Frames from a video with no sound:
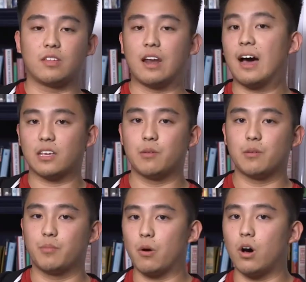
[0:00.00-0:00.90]
that I keep
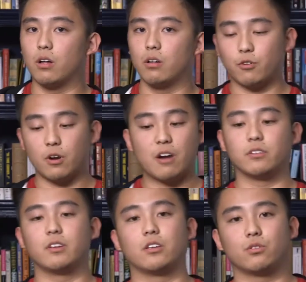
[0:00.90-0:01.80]
in my wallet for
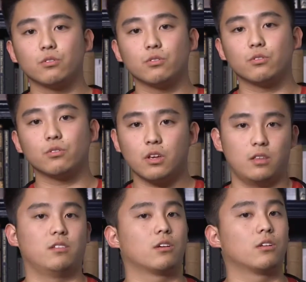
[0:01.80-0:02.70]
everyday use.
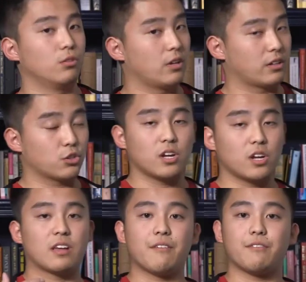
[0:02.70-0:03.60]
These include the
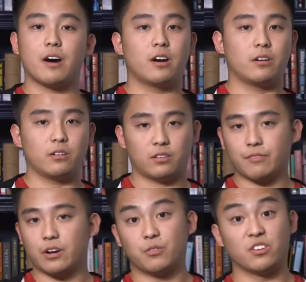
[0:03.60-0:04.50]
Chase Sapphire, the
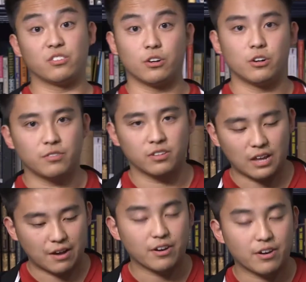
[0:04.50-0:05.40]
Sapphire Reserve, the
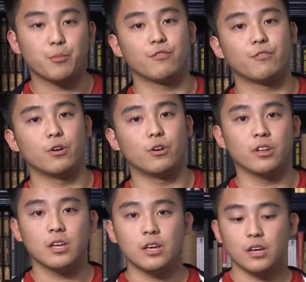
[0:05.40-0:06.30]
Sapphire
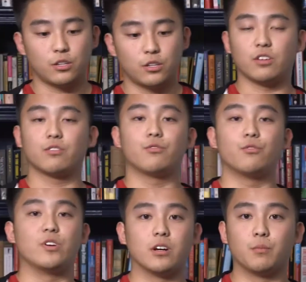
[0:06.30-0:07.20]
Preferred, the Chase
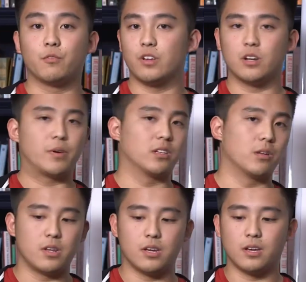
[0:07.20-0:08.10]
Freedom, Freedom
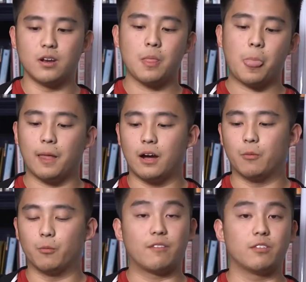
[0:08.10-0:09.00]
Unlimited.
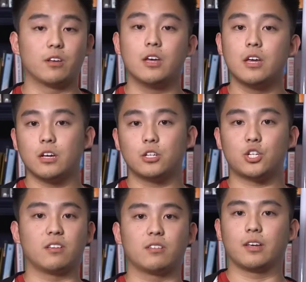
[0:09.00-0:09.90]
We have the
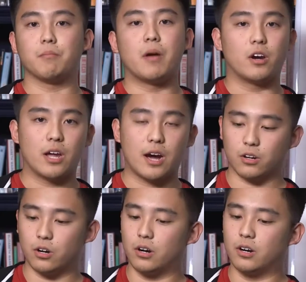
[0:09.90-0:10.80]
Chase Marriott
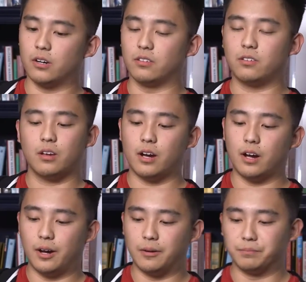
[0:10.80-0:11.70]
cards,
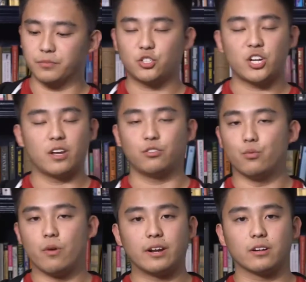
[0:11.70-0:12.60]
Chase
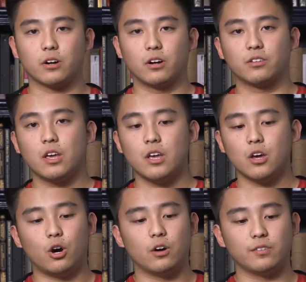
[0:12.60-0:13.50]
United cards.
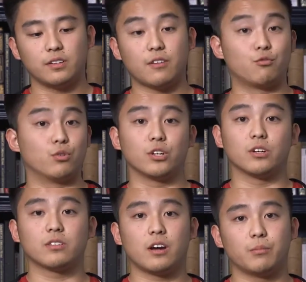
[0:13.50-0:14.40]
All of these have really
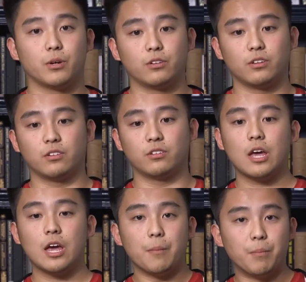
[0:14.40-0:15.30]
good sign-up bonuses,
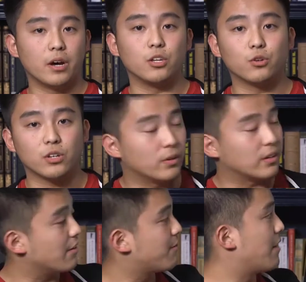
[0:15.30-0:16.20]
but you can only
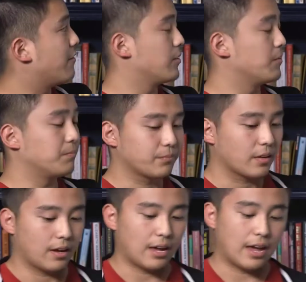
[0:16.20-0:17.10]
get 5 of them.
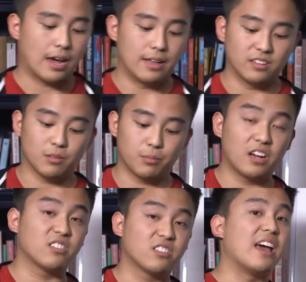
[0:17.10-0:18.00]
And this
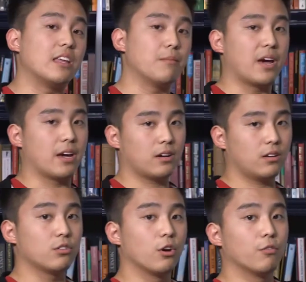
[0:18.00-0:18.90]
applies to any bank.
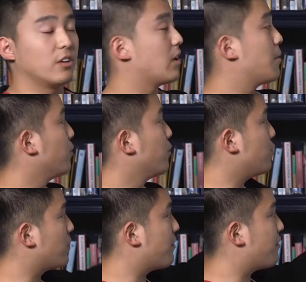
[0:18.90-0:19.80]
So, for example, if
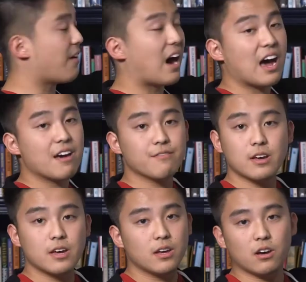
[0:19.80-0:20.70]
you get
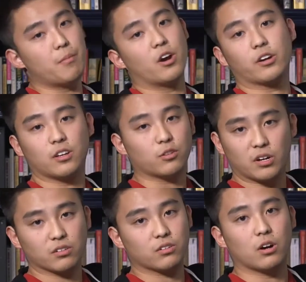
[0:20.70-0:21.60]
5 American
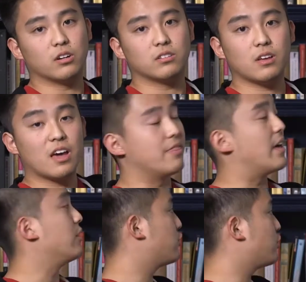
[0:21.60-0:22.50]
Express cards and
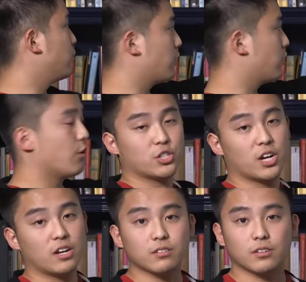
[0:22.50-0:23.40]
then you choose to go for
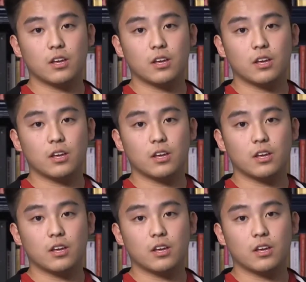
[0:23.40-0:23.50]
Chase,